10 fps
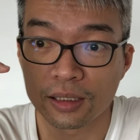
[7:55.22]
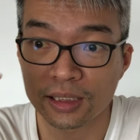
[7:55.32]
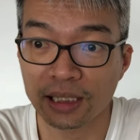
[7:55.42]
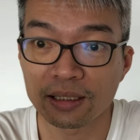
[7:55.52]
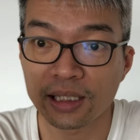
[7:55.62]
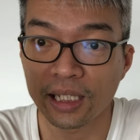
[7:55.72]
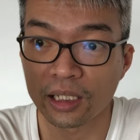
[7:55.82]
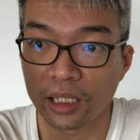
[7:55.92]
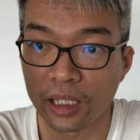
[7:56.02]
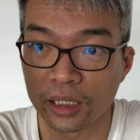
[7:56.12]

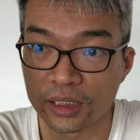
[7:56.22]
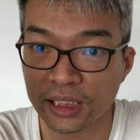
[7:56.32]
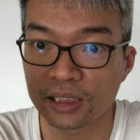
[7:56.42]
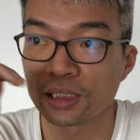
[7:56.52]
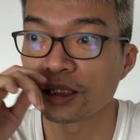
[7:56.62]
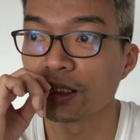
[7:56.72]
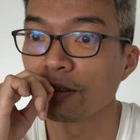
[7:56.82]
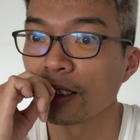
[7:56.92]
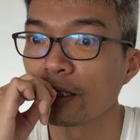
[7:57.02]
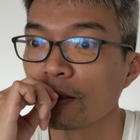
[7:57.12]
Suntec, and
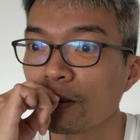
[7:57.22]
CICT, right?